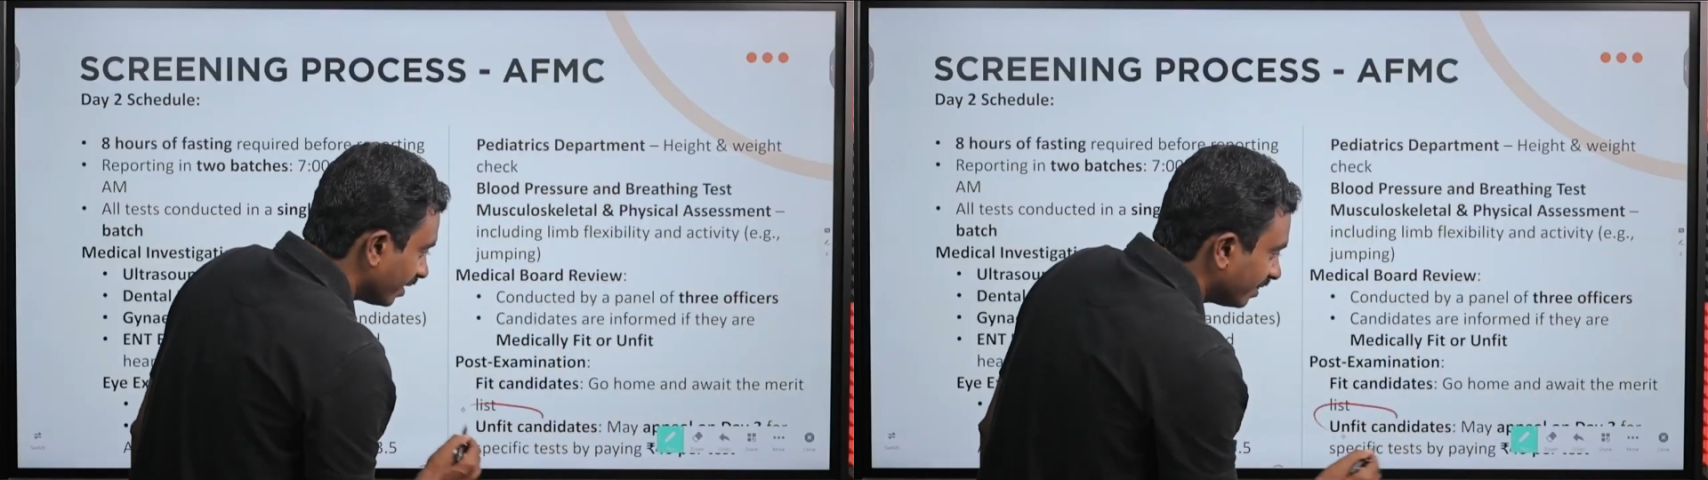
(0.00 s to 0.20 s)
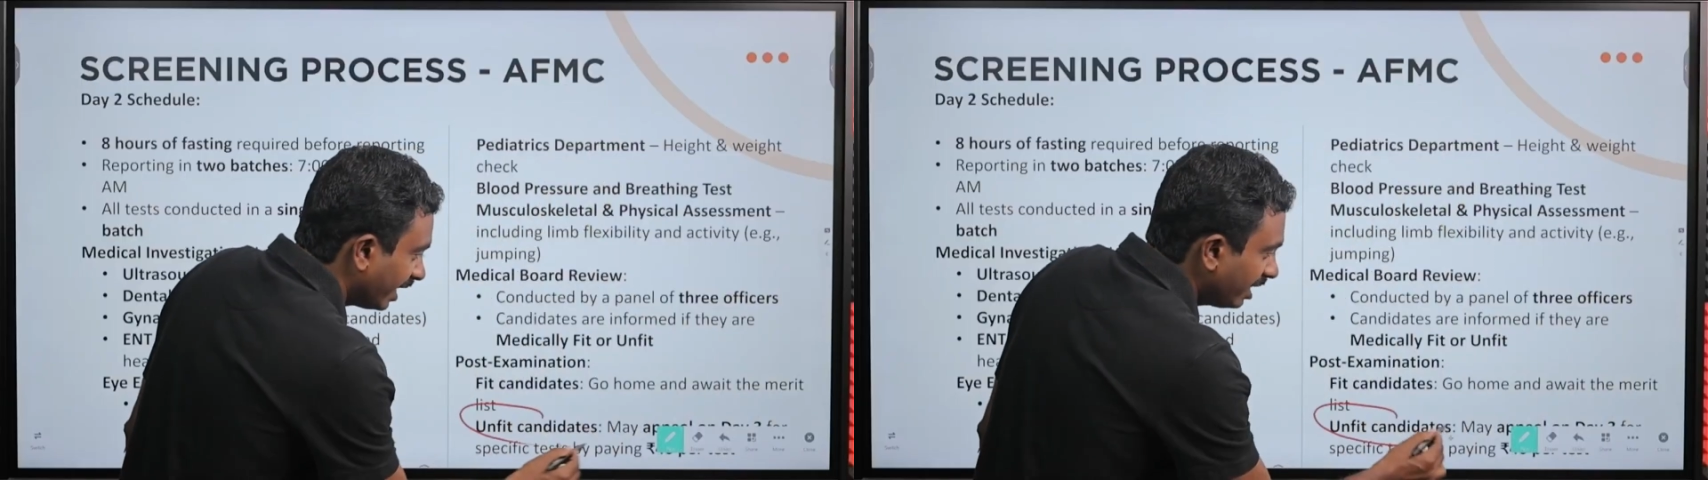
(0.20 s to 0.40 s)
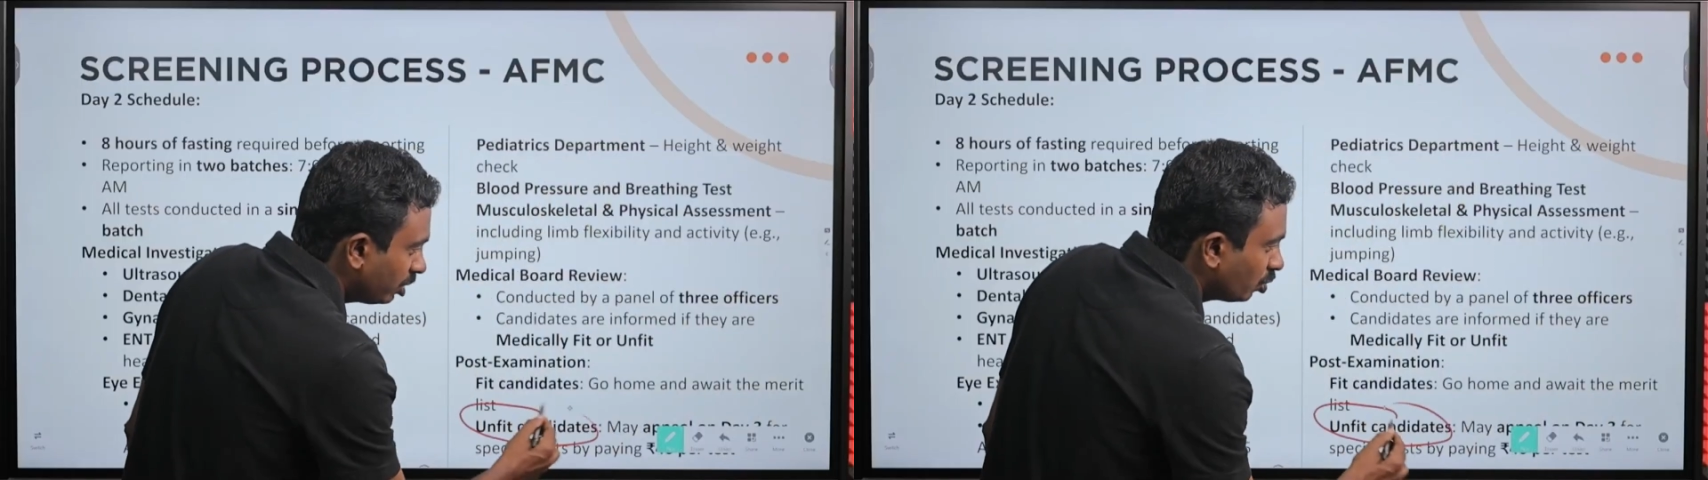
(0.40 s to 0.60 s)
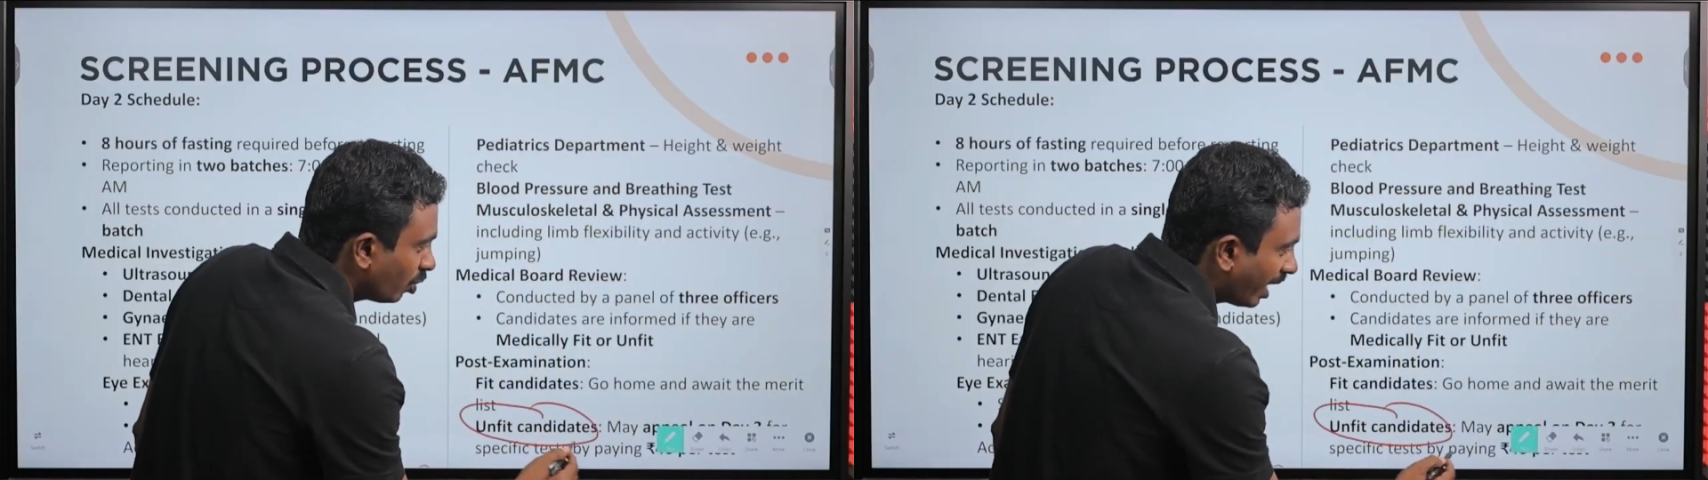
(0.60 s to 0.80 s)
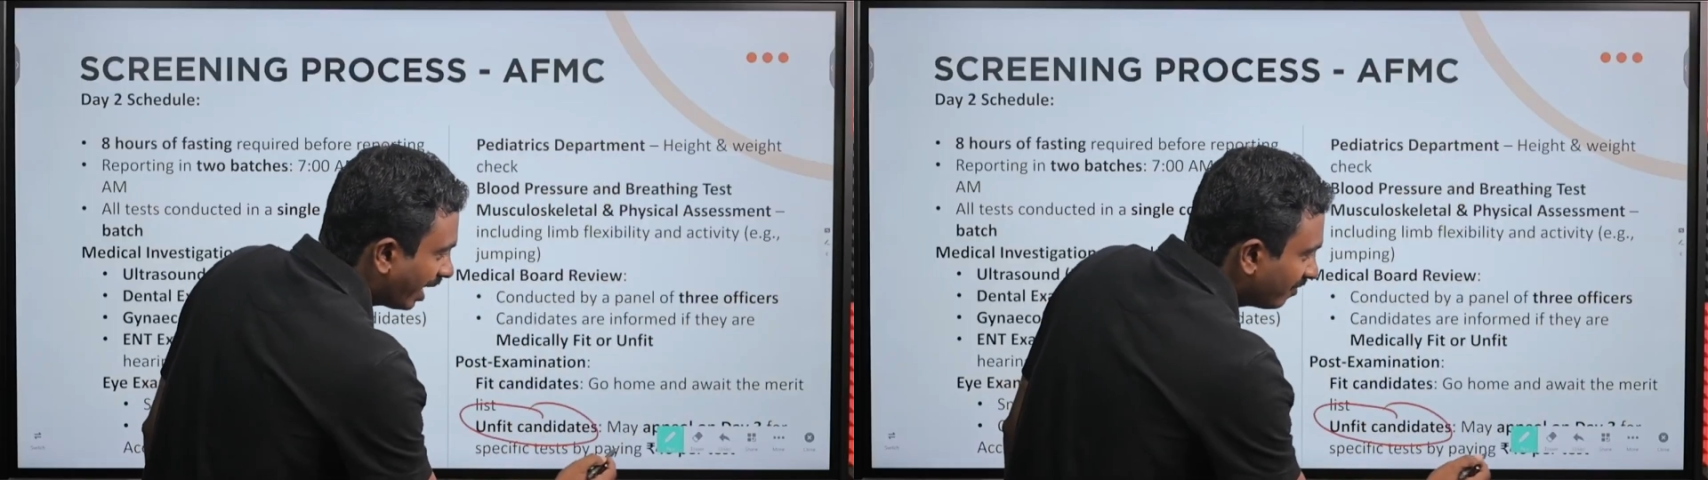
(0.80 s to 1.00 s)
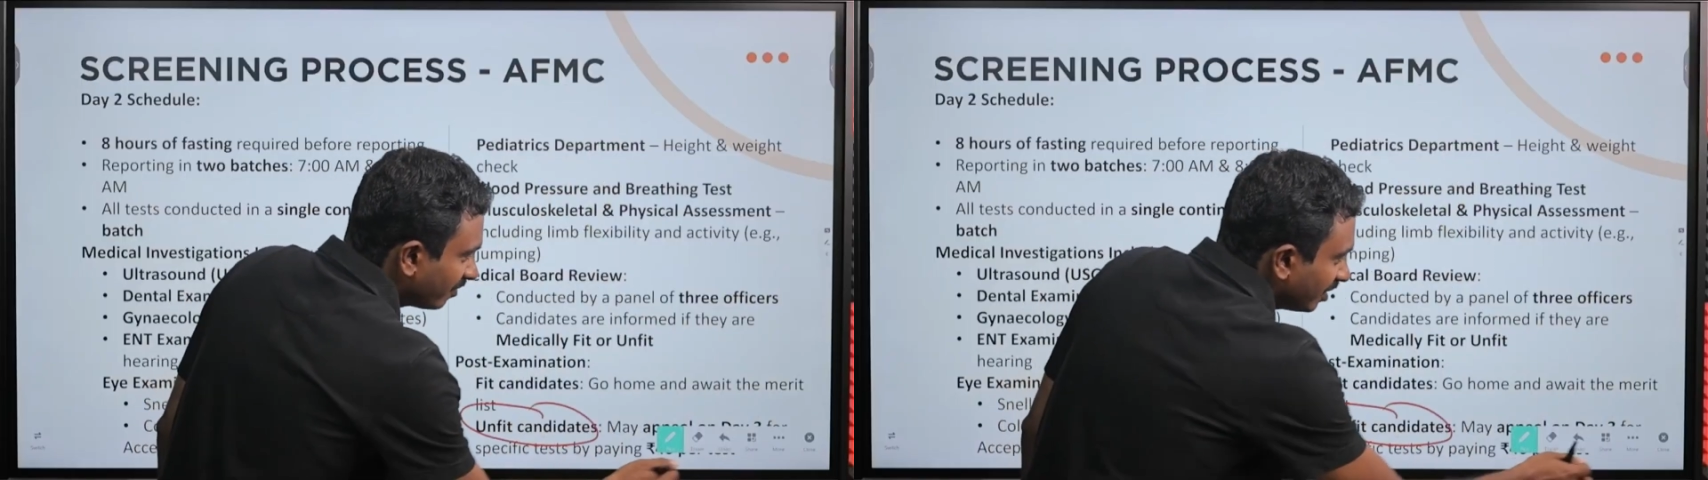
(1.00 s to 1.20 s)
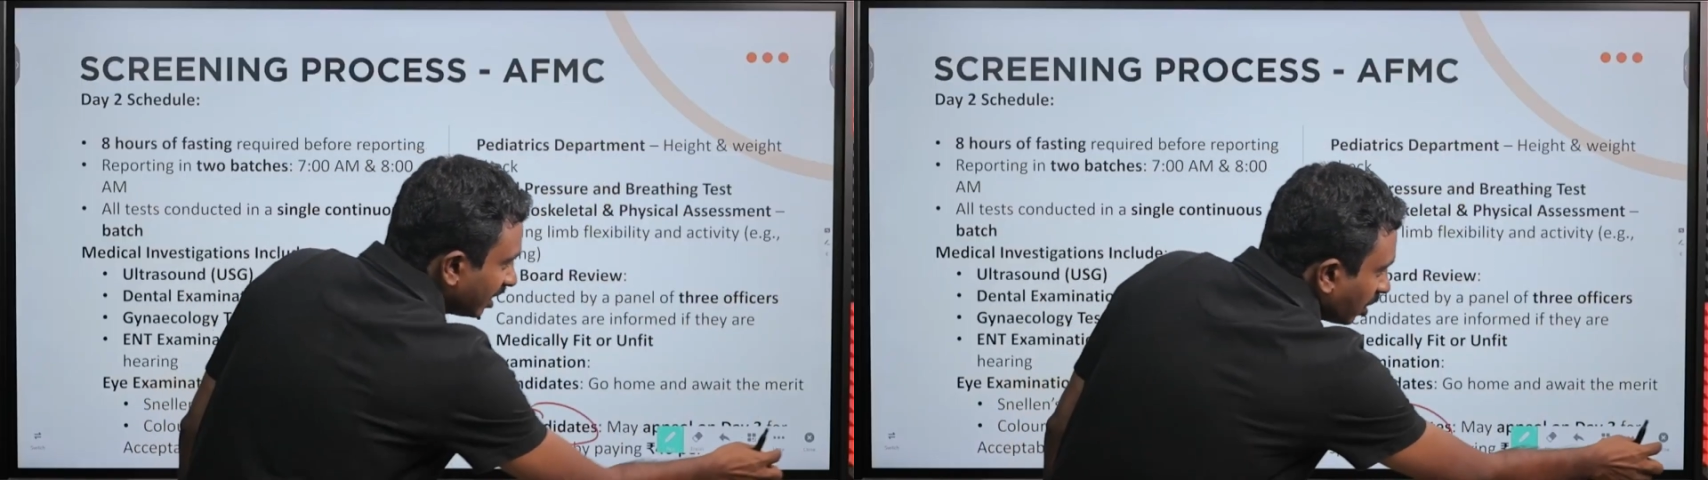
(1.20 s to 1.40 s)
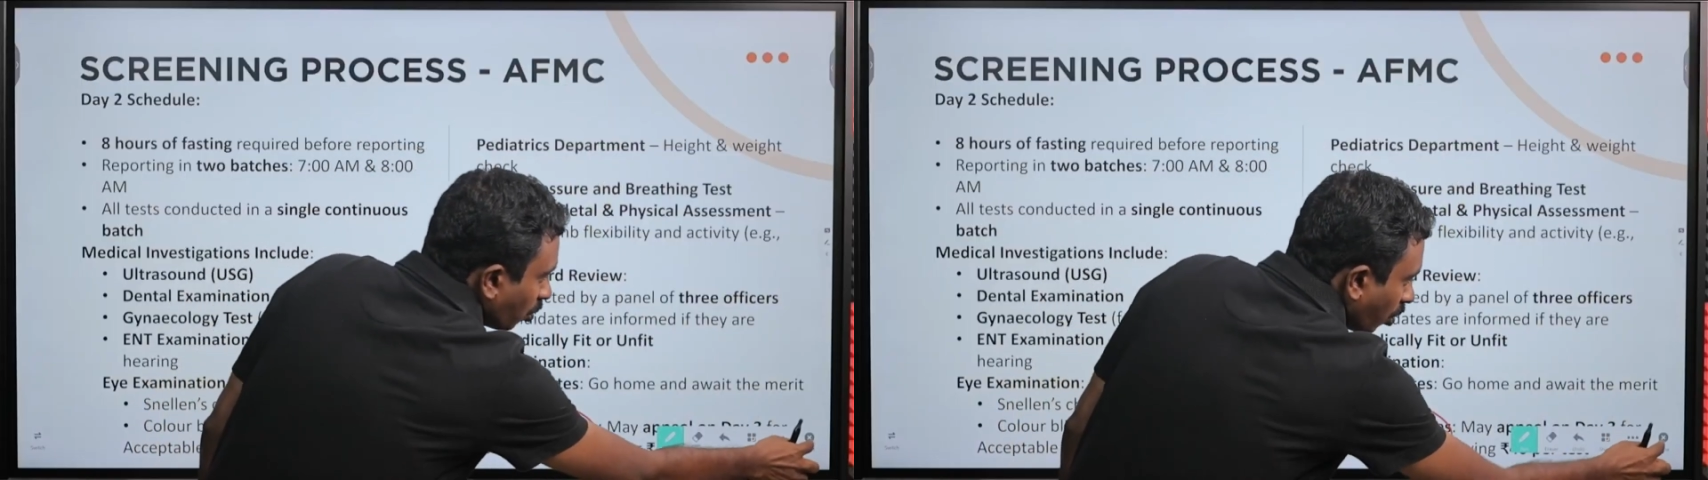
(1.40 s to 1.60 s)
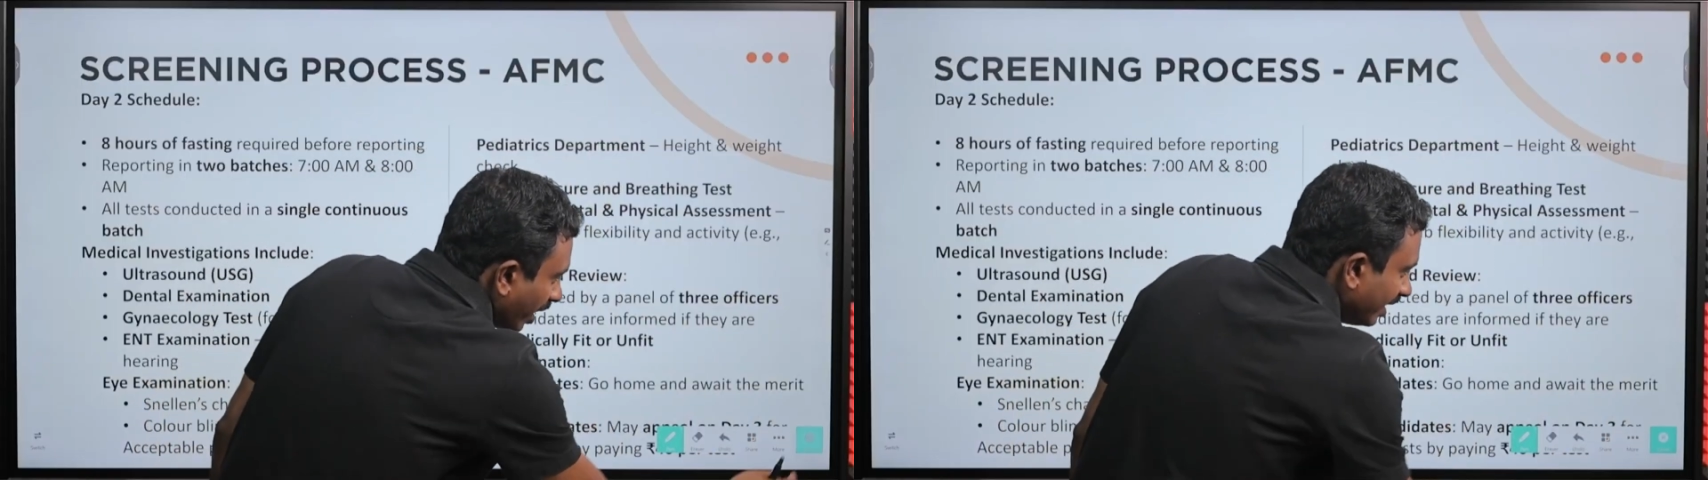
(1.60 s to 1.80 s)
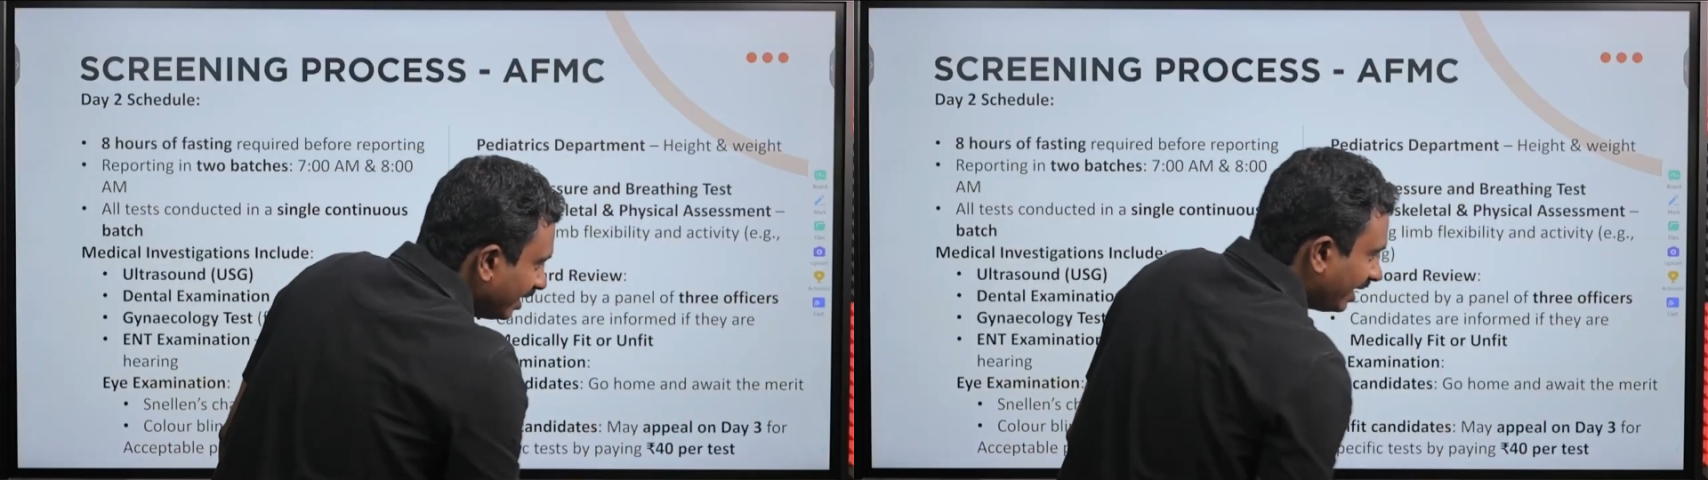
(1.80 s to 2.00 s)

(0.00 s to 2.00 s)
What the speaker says: then you have 1